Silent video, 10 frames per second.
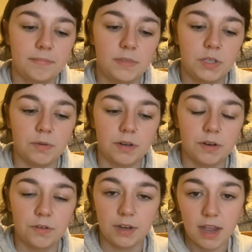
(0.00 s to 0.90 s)
do a
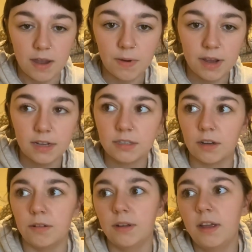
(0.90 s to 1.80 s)
create week.
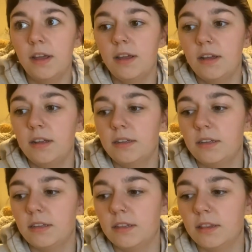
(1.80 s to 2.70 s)
So
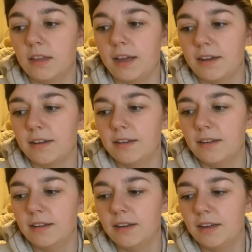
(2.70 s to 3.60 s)
like
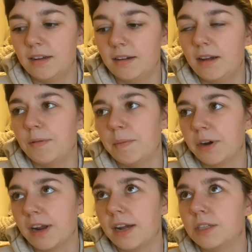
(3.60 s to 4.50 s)
I remember
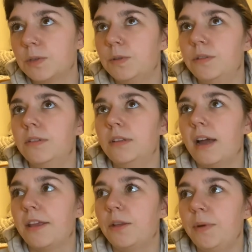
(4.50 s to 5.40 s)
in high school,
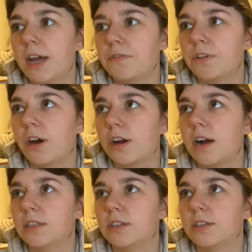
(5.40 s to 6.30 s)
the week after our
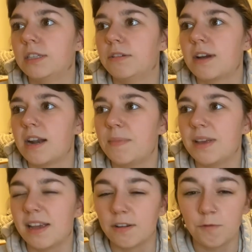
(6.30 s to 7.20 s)
concerts, they would kind of be
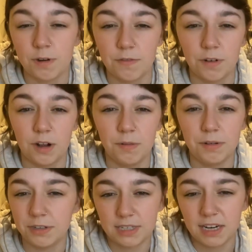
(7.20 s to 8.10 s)
like a free-for-all. We
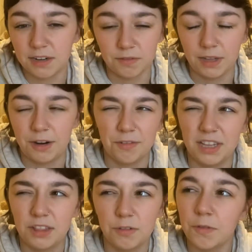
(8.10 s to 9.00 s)
would just kind of like
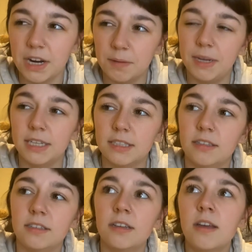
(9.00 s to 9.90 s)
read through random
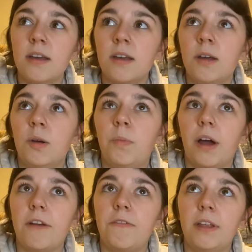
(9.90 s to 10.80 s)
pieces.
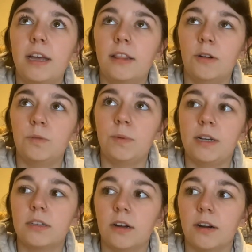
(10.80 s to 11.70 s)
But I feel like those
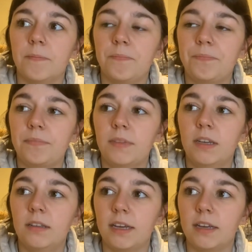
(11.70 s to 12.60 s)
weeks are
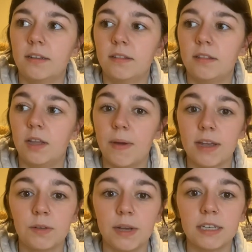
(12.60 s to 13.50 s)
like the
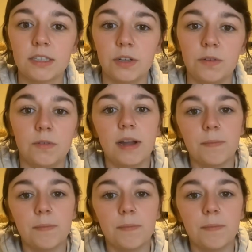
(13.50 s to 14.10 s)
best weeks to do